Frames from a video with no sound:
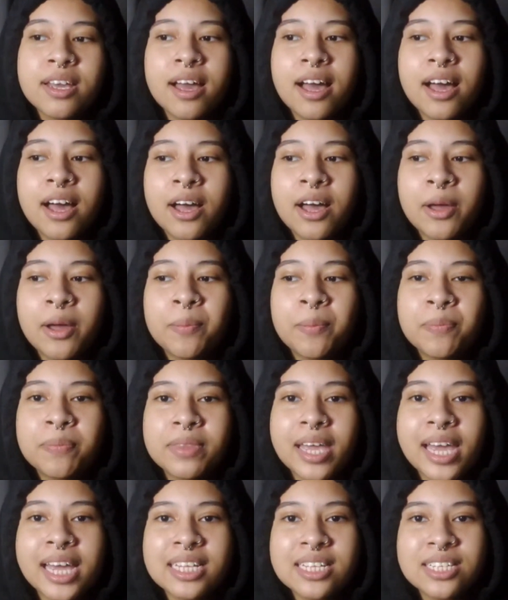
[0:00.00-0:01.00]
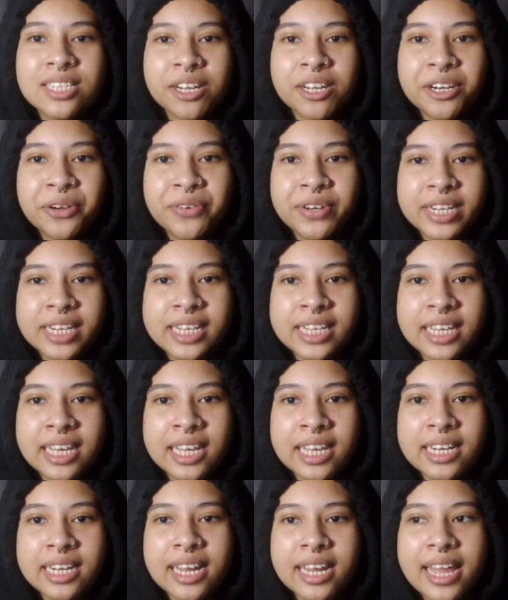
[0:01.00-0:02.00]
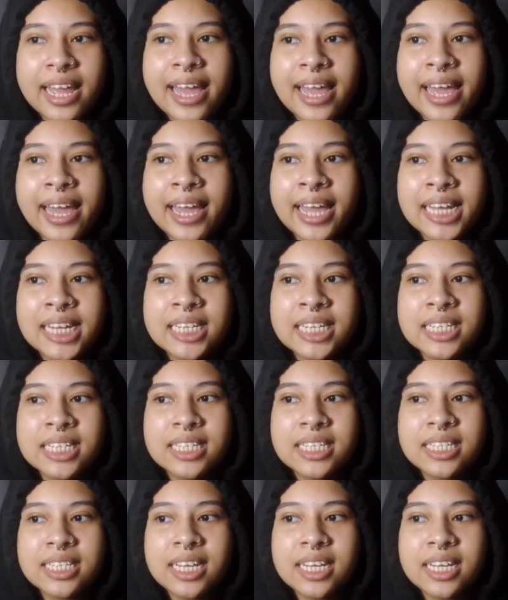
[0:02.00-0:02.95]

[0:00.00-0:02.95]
I started reading it, and